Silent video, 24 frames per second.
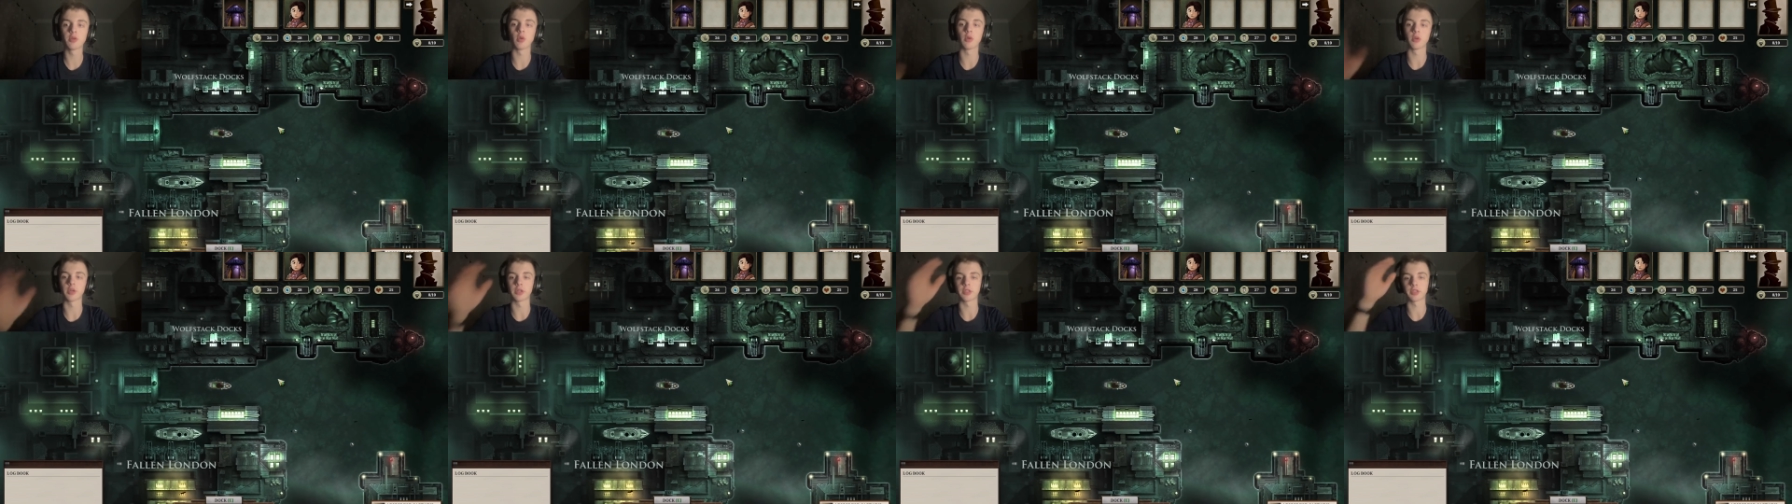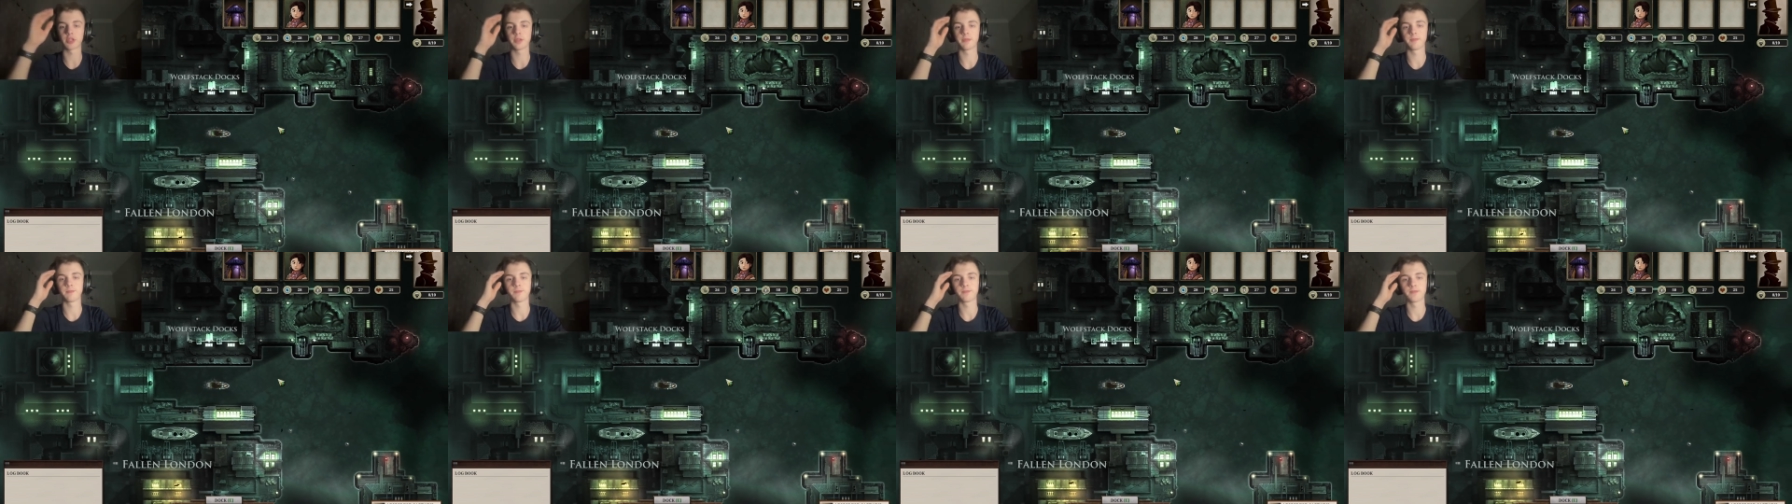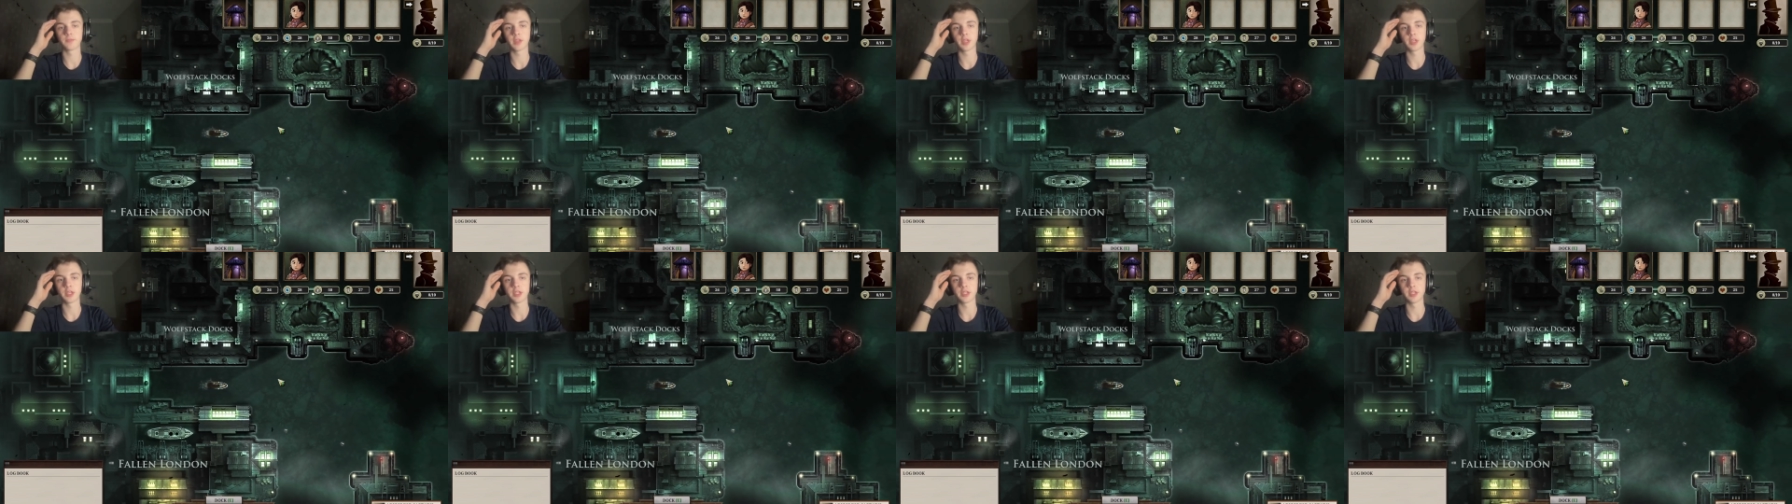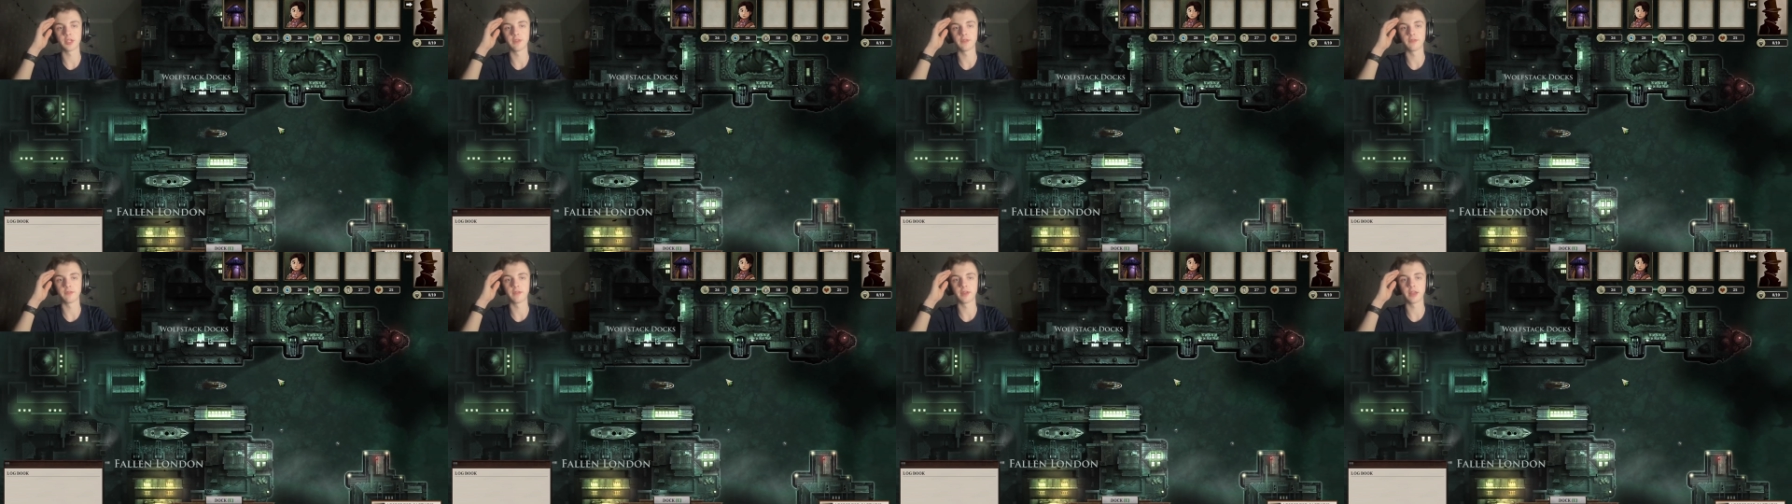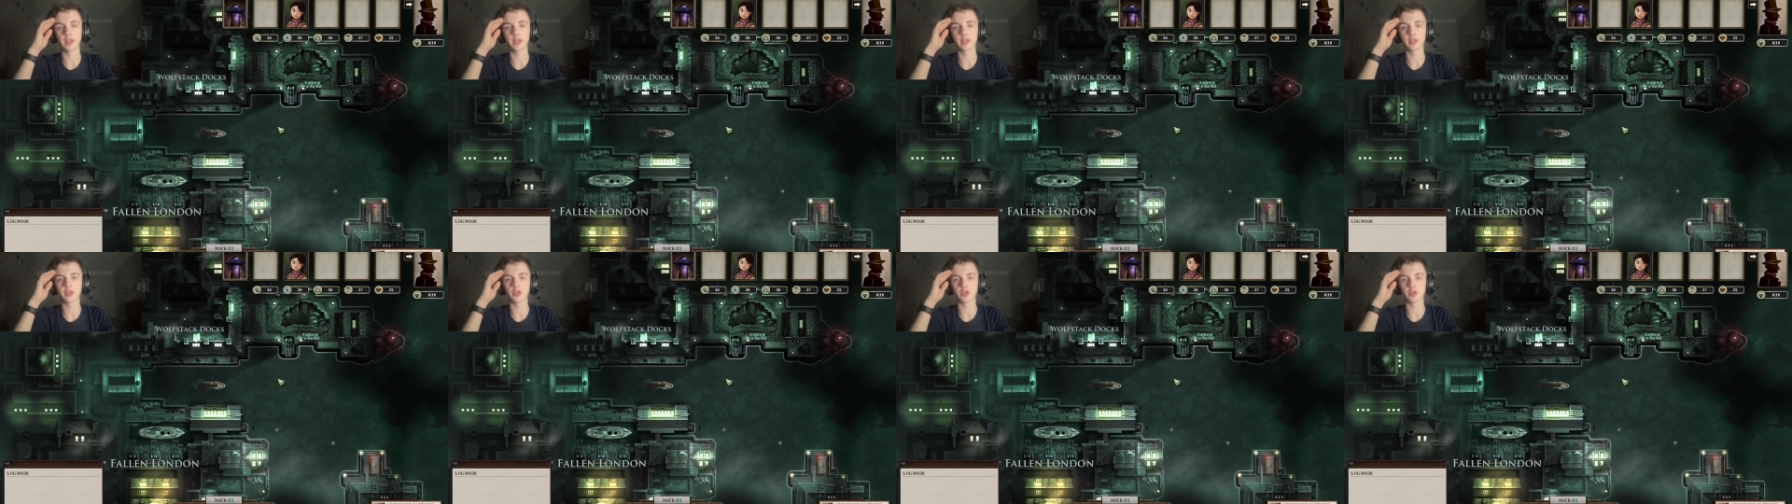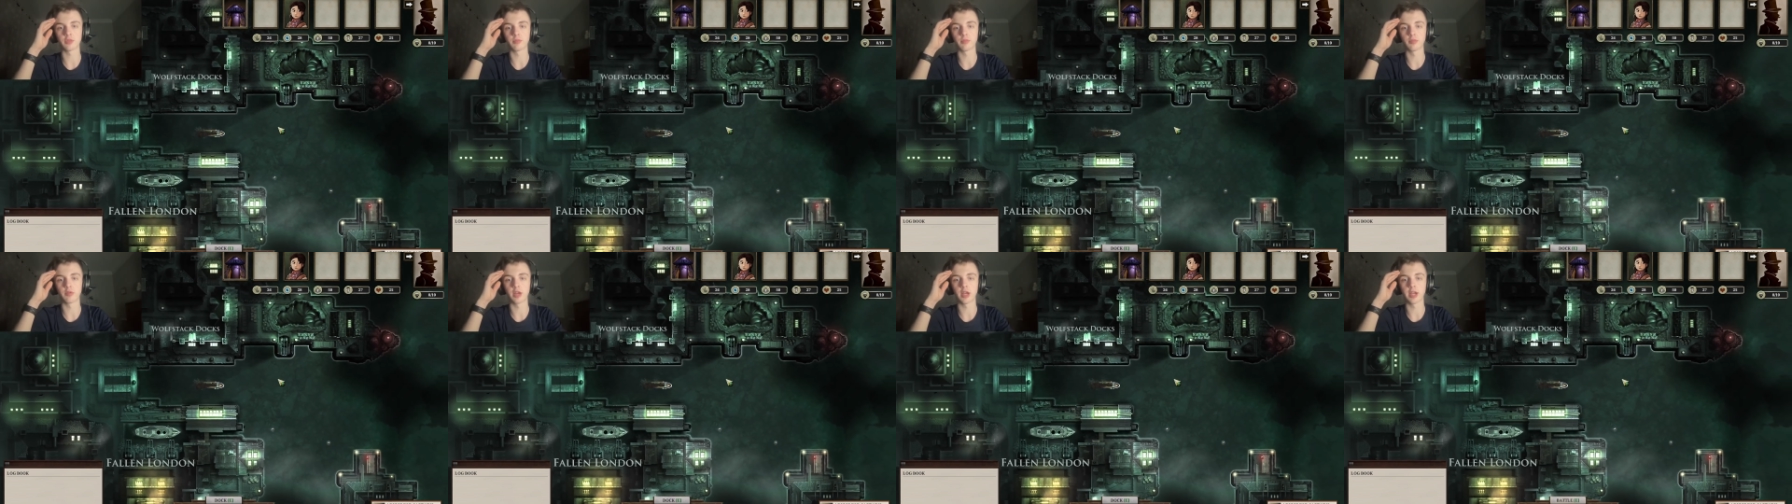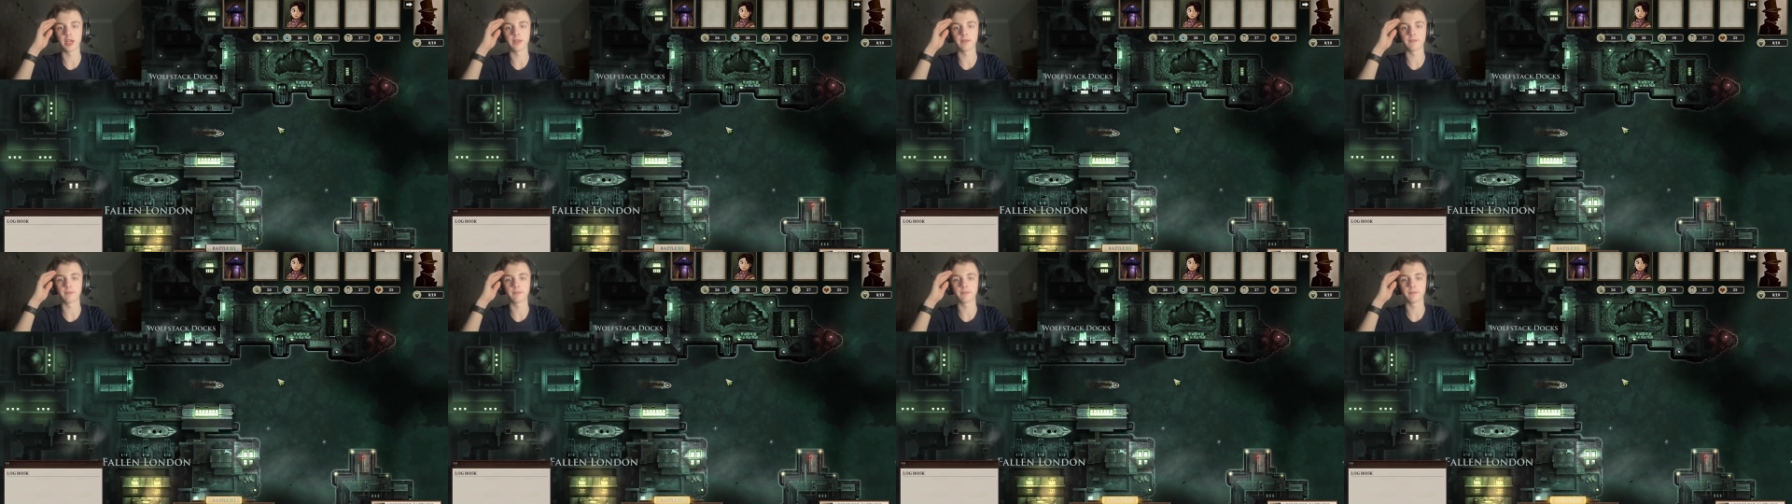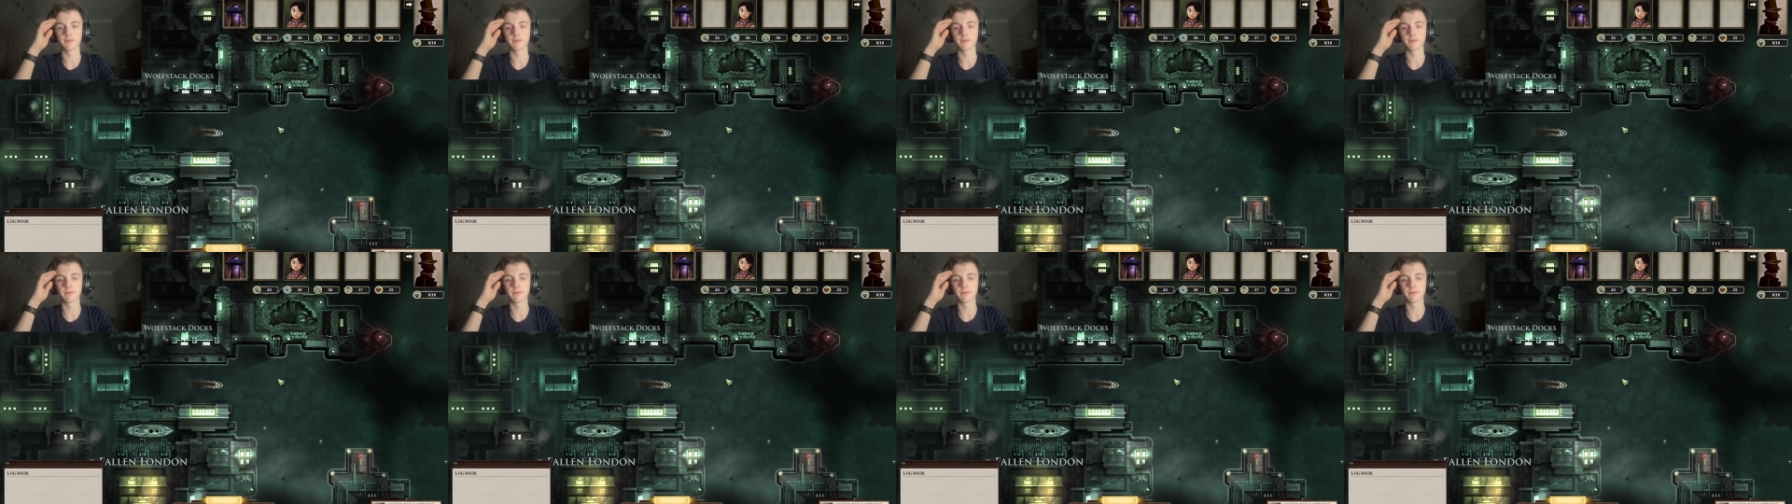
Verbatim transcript: north. To Vanderbright.